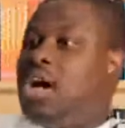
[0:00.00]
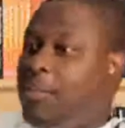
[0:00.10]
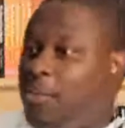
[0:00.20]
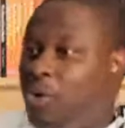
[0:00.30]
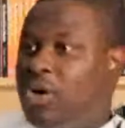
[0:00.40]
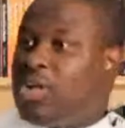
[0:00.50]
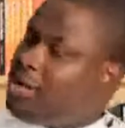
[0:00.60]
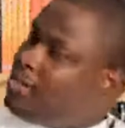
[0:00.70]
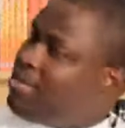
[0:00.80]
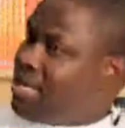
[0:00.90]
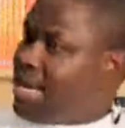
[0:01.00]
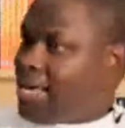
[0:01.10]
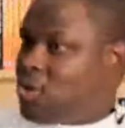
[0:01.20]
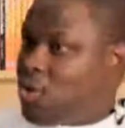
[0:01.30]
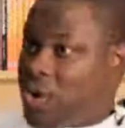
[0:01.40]
abroad, begin
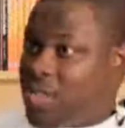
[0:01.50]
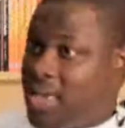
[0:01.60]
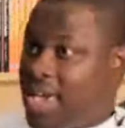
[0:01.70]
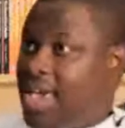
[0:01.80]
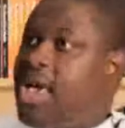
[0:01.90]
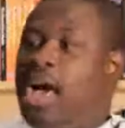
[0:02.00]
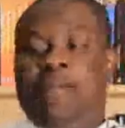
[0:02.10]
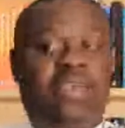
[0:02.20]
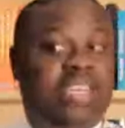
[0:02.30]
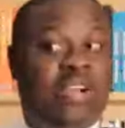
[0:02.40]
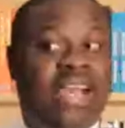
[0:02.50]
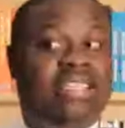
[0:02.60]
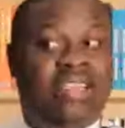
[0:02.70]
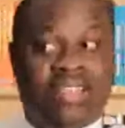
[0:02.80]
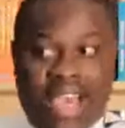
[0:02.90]
lecturing there, and begin
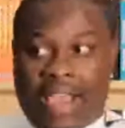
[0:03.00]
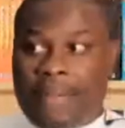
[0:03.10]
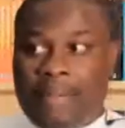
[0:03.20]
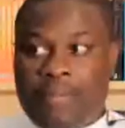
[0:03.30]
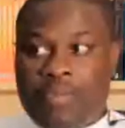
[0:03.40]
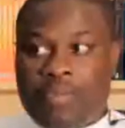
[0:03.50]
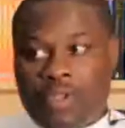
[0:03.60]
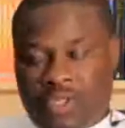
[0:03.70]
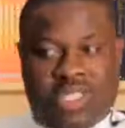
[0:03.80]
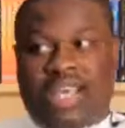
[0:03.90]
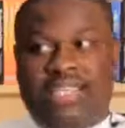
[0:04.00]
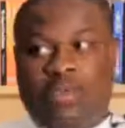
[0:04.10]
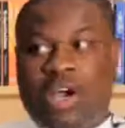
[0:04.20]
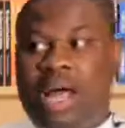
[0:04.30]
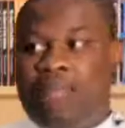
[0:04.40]
writing there. You see,
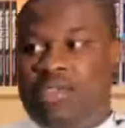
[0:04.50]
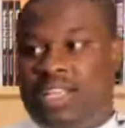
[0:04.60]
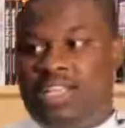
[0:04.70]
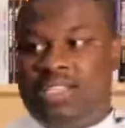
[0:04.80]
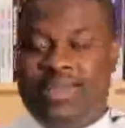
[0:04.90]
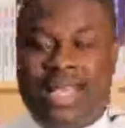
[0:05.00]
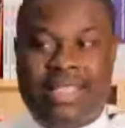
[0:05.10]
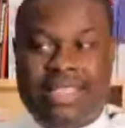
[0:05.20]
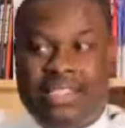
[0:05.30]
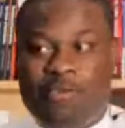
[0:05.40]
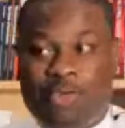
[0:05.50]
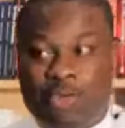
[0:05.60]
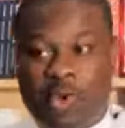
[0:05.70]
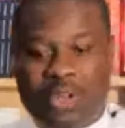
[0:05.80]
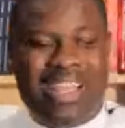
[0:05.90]
that's what happened, and it seems like that's the
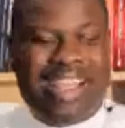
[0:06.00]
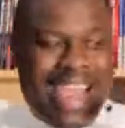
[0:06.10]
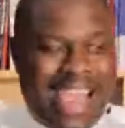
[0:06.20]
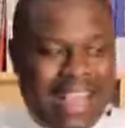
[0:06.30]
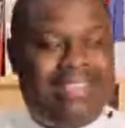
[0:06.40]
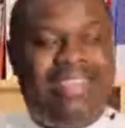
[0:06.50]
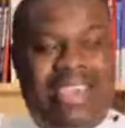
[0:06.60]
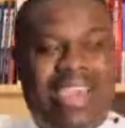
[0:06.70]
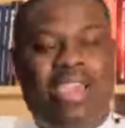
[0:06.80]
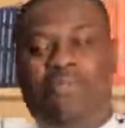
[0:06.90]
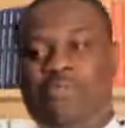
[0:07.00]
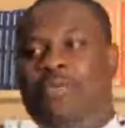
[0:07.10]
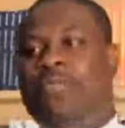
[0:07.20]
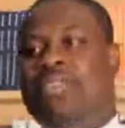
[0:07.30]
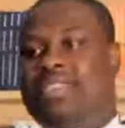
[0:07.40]
reward. Escape
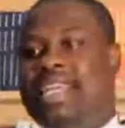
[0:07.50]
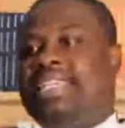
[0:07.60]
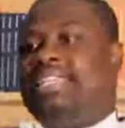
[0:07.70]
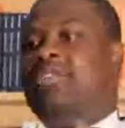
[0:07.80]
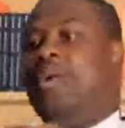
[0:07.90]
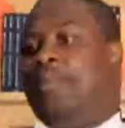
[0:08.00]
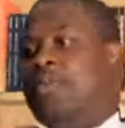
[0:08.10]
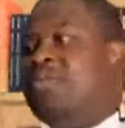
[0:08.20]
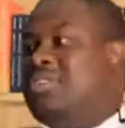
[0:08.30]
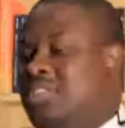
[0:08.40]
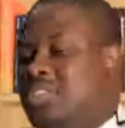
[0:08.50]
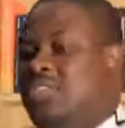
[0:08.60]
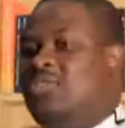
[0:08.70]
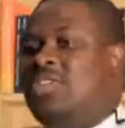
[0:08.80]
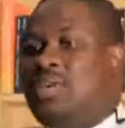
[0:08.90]
from this Nigerian publishing
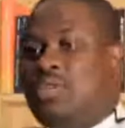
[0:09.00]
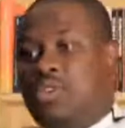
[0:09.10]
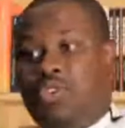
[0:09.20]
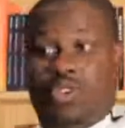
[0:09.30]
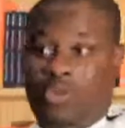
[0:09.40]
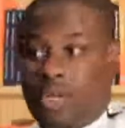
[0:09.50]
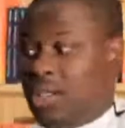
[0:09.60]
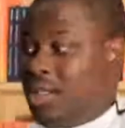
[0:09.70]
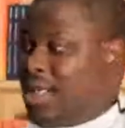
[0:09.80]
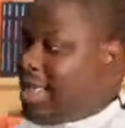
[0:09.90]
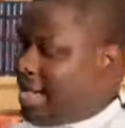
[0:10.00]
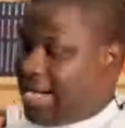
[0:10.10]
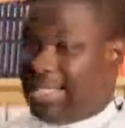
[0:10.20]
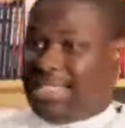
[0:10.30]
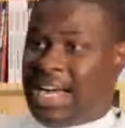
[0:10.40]
industry that will not do you well.
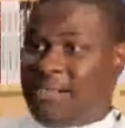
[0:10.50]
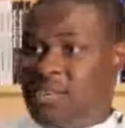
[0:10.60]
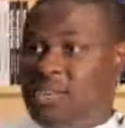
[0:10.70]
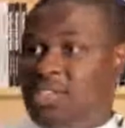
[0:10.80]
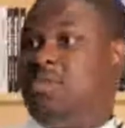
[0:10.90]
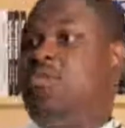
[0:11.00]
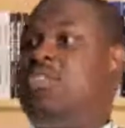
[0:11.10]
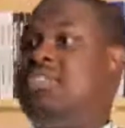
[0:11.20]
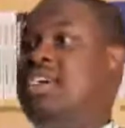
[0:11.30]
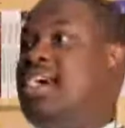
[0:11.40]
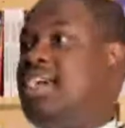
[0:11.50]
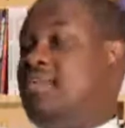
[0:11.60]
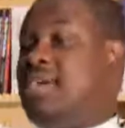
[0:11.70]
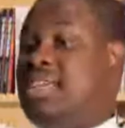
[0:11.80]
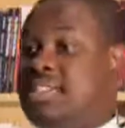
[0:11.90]
And amongst the ones that are
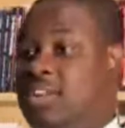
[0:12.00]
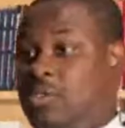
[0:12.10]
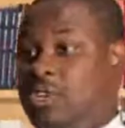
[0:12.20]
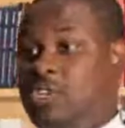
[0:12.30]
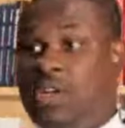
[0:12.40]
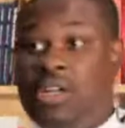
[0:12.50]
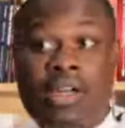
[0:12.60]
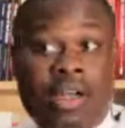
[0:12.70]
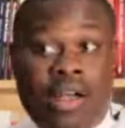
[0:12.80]
in my generation,